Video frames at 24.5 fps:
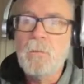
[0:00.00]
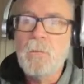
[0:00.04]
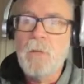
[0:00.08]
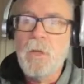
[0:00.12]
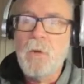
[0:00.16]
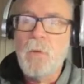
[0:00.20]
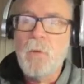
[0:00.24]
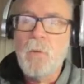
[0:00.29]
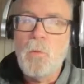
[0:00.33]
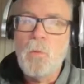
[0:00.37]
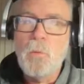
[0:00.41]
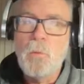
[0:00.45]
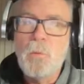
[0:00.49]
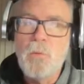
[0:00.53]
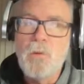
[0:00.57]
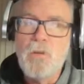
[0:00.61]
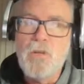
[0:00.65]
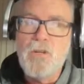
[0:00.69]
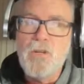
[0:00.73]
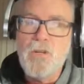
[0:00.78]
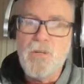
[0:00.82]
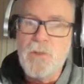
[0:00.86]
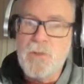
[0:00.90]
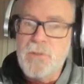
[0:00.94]

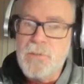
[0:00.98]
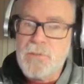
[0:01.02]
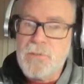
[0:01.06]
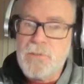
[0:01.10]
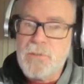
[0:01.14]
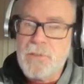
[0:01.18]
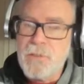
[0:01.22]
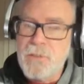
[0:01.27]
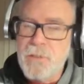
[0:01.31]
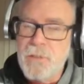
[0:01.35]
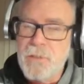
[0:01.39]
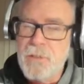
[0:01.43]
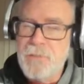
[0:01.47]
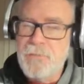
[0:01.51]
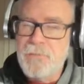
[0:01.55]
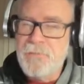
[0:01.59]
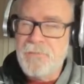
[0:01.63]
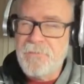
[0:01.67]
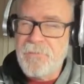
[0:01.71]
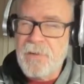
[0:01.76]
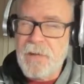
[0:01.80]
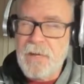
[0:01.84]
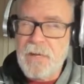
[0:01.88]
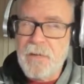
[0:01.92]
nukes get
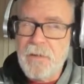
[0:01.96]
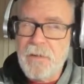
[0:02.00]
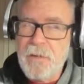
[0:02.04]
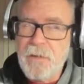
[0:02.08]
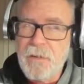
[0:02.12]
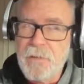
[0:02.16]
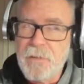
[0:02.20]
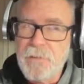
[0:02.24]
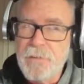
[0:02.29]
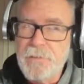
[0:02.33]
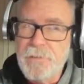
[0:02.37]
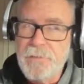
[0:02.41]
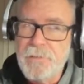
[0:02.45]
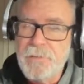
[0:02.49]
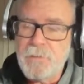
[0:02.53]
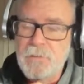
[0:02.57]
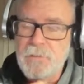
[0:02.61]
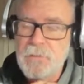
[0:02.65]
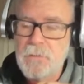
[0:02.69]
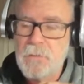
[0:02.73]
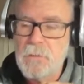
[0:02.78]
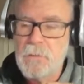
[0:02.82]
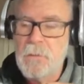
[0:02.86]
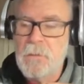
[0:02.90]
fired
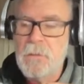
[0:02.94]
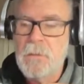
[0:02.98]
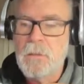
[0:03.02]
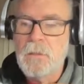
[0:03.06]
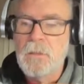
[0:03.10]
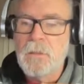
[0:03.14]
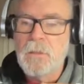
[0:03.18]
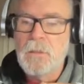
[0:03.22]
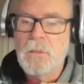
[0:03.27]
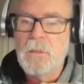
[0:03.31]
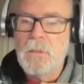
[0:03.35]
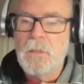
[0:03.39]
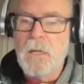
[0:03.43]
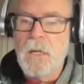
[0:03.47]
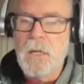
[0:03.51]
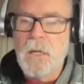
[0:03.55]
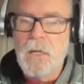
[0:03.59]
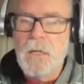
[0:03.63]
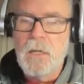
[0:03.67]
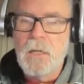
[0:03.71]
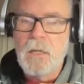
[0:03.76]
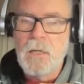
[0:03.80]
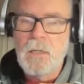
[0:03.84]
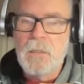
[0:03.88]

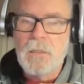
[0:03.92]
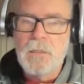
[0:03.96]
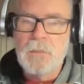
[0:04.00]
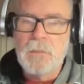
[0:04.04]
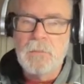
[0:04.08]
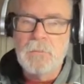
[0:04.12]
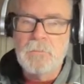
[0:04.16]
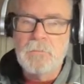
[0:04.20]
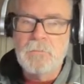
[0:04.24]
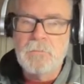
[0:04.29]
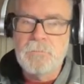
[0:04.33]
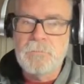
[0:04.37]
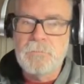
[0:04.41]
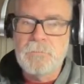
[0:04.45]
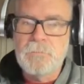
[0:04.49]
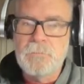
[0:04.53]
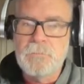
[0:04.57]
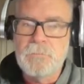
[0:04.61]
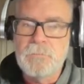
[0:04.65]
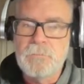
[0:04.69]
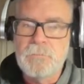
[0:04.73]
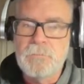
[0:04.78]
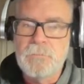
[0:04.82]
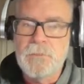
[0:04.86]

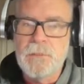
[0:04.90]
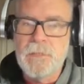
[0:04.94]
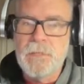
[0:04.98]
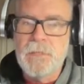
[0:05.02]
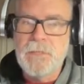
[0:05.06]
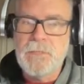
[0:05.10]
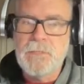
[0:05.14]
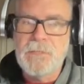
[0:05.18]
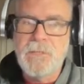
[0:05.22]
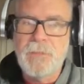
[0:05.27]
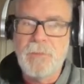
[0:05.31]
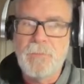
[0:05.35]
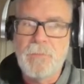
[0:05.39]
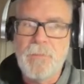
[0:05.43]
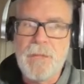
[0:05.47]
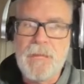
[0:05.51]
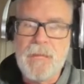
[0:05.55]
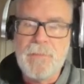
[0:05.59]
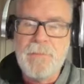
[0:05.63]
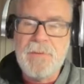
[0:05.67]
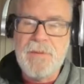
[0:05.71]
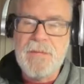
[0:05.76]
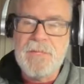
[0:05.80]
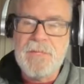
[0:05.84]
until
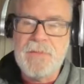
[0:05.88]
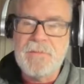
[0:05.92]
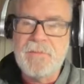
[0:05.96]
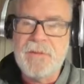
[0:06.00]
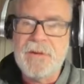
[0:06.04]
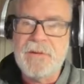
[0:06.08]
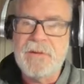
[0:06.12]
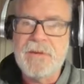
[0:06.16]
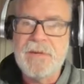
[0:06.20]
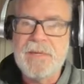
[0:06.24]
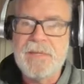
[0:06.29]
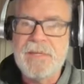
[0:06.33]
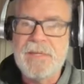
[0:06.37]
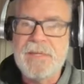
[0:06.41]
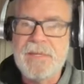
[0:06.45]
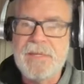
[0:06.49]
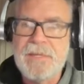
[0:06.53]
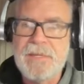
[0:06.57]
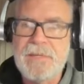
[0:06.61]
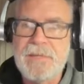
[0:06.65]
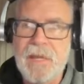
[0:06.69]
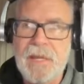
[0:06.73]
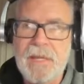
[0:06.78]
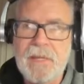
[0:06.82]
maybe at the very
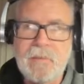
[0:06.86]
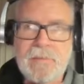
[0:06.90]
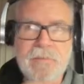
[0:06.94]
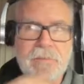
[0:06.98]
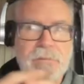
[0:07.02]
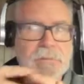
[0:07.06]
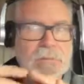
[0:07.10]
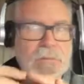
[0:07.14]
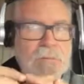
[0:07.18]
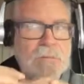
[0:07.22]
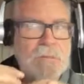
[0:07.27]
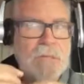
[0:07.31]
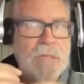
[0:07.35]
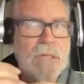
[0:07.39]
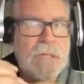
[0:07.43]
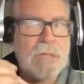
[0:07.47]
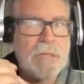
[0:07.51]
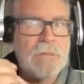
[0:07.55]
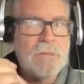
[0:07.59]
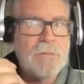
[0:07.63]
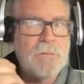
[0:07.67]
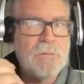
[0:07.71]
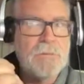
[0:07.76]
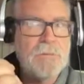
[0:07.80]
end.
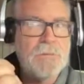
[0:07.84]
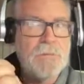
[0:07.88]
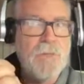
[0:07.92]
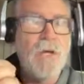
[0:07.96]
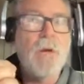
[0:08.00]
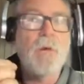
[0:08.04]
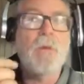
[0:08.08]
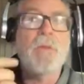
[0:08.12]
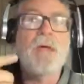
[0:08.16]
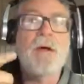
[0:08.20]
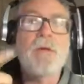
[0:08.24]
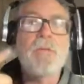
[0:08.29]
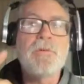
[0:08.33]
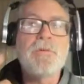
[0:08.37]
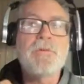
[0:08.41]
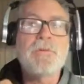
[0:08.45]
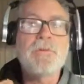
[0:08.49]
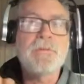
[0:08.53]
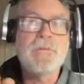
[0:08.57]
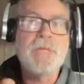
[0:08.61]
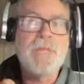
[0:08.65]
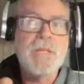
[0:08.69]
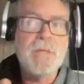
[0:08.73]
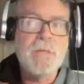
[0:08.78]
No, that was
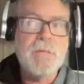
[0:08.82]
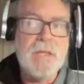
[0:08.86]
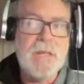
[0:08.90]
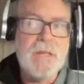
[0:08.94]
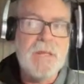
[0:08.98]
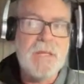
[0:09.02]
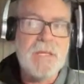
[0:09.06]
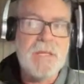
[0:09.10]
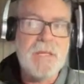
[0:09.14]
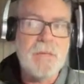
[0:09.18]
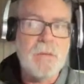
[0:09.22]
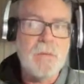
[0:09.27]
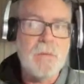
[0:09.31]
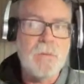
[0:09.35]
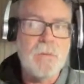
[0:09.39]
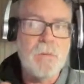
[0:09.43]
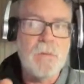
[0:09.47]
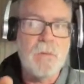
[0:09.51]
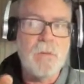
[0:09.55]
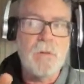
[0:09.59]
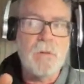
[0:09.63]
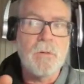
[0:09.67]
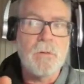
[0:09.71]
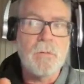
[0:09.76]
in Team Yankee
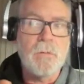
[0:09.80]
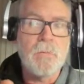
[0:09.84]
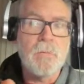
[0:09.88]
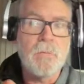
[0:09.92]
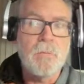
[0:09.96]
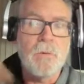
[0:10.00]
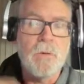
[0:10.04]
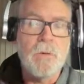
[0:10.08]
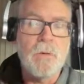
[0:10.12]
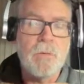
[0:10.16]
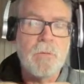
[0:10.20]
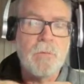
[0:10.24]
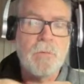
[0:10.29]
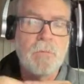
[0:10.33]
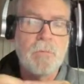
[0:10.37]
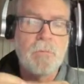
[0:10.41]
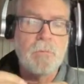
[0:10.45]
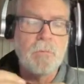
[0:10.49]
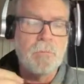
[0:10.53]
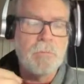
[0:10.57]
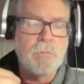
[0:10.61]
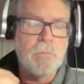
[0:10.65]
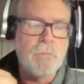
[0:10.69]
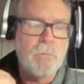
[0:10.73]
where
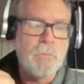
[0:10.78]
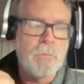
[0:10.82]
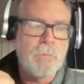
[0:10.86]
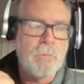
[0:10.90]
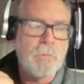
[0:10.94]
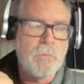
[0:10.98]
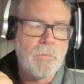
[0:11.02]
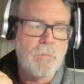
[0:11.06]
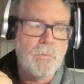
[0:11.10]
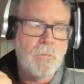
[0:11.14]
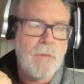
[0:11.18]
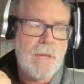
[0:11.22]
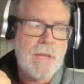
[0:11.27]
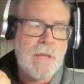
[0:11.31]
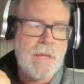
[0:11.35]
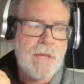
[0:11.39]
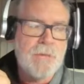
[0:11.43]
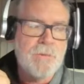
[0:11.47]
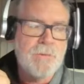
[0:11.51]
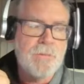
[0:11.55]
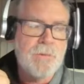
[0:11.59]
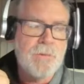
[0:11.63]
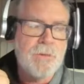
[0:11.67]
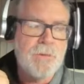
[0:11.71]
they
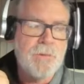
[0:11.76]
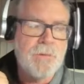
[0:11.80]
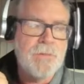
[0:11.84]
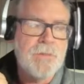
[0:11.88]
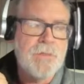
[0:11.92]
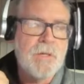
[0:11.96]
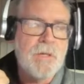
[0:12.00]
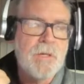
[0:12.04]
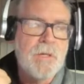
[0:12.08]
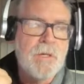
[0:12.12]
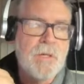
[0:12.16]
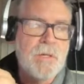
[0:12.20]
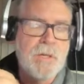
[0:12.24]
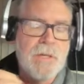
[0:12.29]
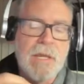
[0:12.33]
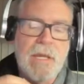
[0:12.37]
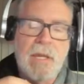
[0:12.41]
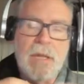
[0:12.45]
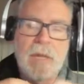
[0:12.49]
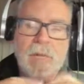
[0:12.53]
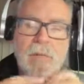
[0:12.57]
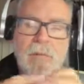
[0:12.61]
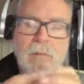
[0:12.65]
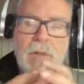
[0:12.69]
had nukes.
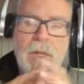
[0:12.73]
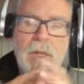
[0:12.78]
Yeah,